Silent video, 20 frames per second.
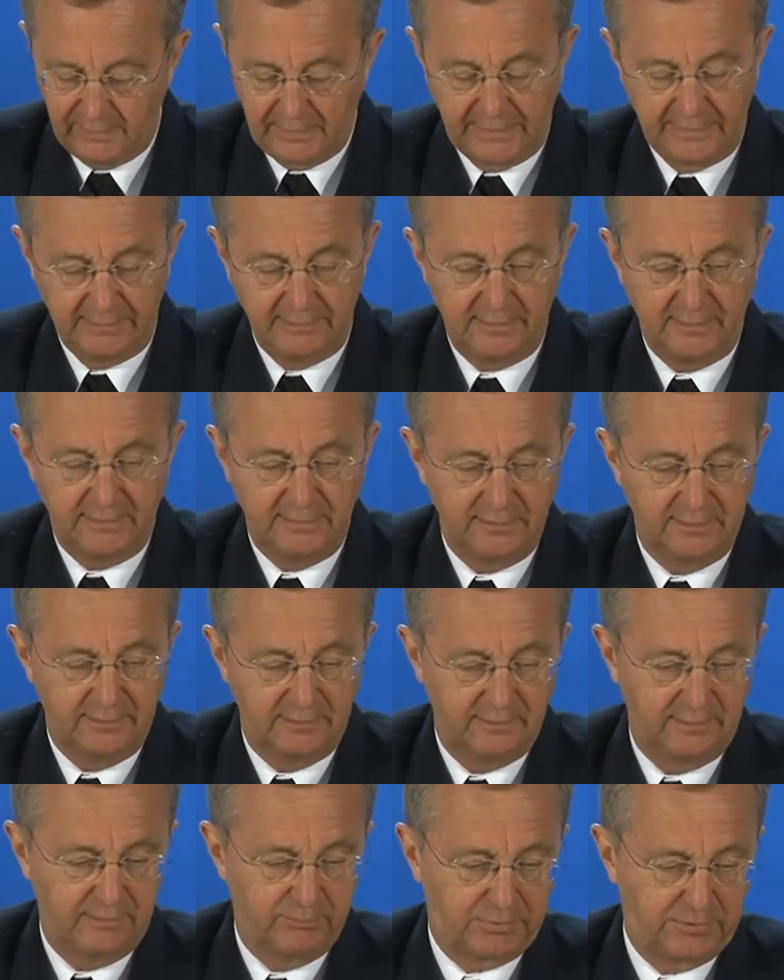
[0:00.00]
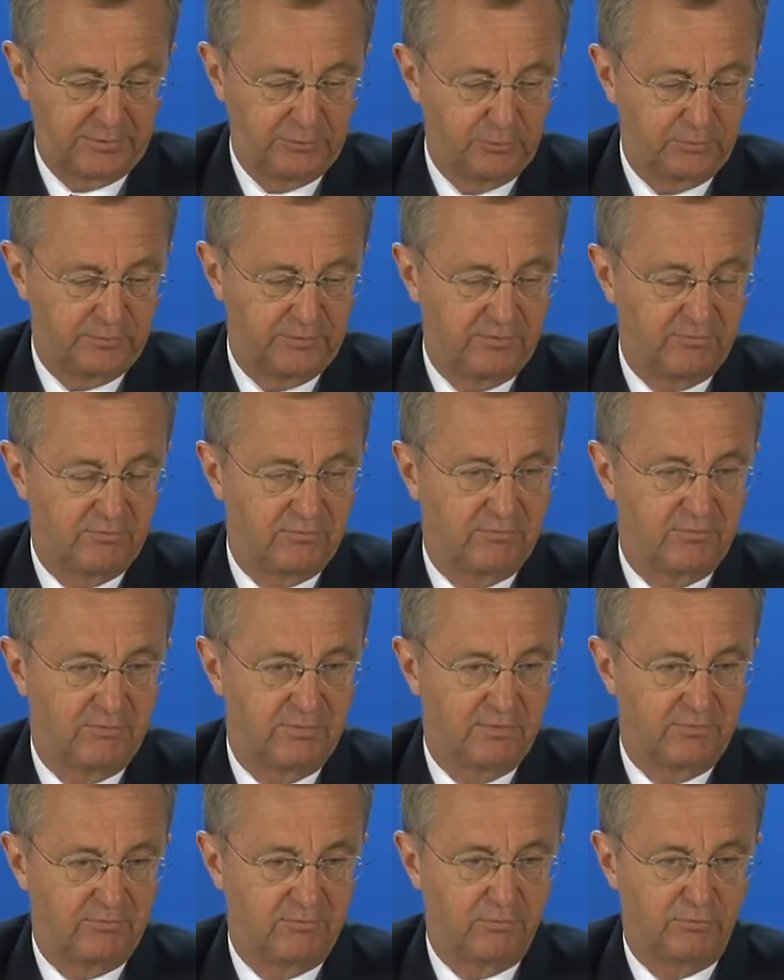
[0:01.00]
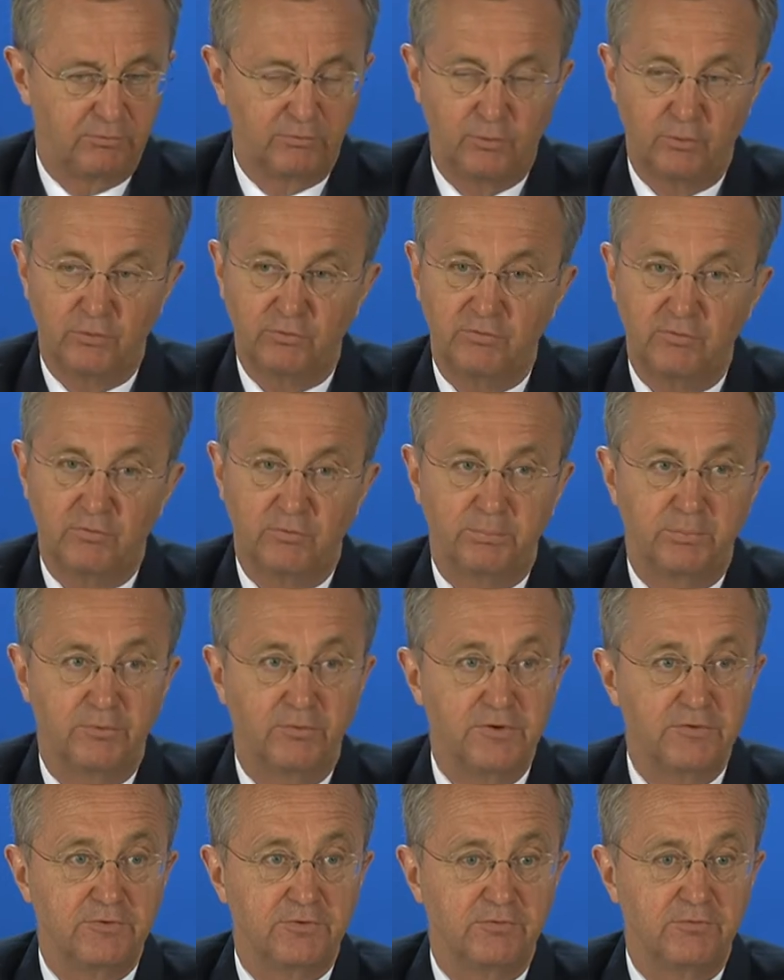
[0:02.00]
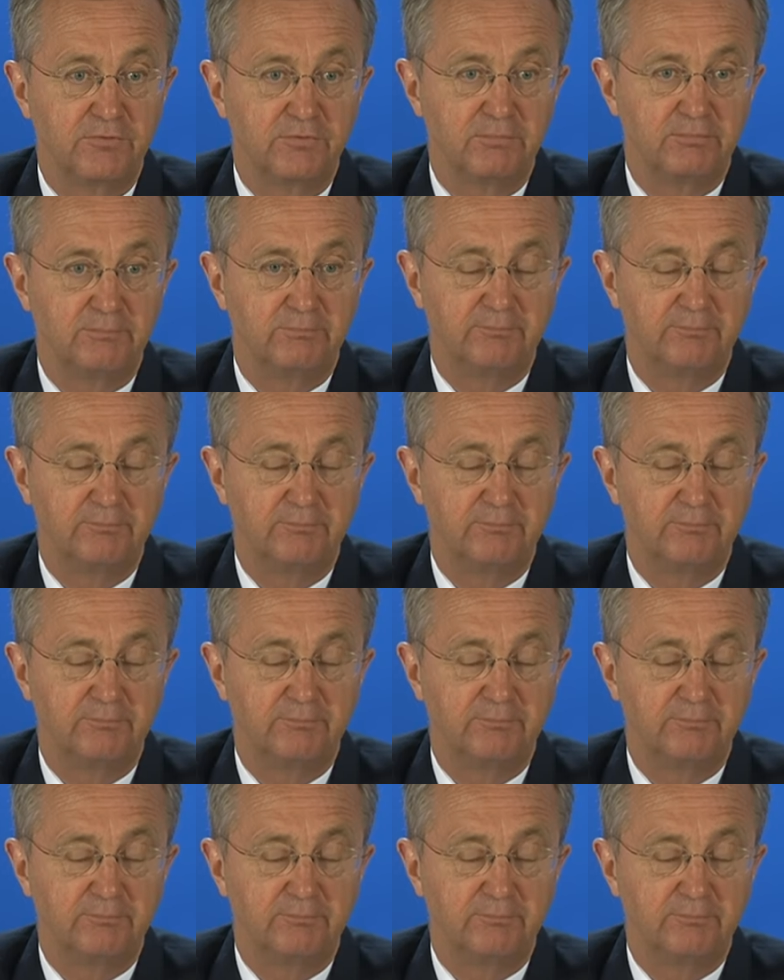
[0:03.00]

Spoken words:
And the priorities is, of course, the operations.